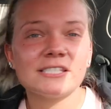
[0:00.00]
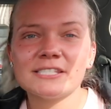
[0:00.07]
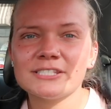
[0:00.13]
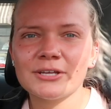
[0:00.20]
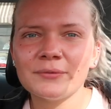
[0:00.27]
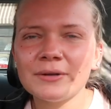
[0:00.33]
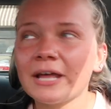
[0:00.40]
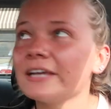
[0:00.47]
It's
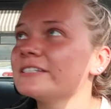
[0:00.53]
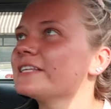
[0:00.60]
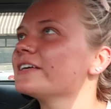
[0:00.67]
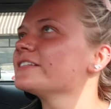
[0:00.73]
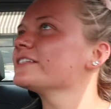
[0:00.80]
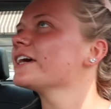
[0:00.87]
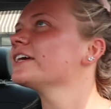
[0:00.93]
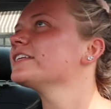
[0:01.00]
so nice
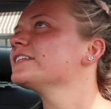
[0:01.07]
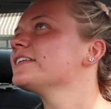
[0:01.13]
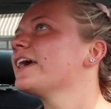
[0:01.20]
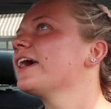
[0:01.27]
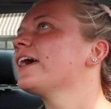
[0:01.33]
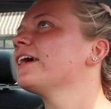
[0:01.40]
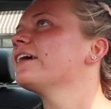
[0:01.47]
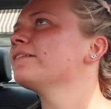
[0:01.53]
outside
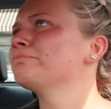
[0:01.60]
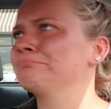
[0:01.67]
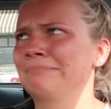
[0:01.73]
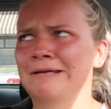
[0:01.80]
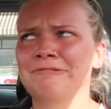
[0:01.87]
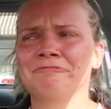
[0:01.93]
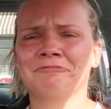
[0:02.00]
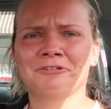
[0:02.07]
today.
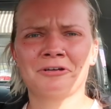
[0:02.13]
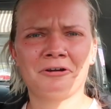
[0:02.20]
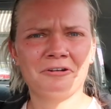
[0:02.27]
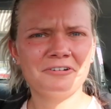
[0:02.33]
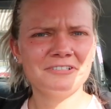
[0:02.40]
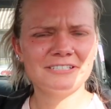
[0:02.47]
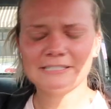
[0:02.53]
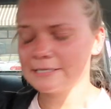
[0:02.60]
My
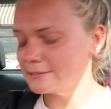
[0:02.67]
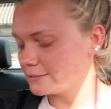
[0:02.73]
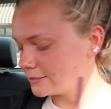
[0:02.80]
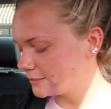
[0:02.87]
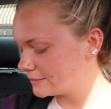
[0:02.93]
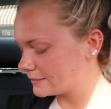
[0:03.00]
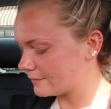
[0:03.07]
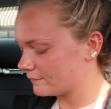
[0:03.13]
car says
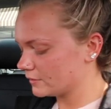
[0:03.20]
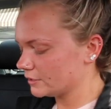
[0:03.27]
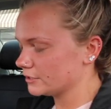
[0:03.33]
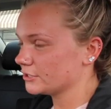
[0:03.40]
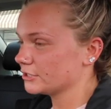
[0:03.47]
it's 70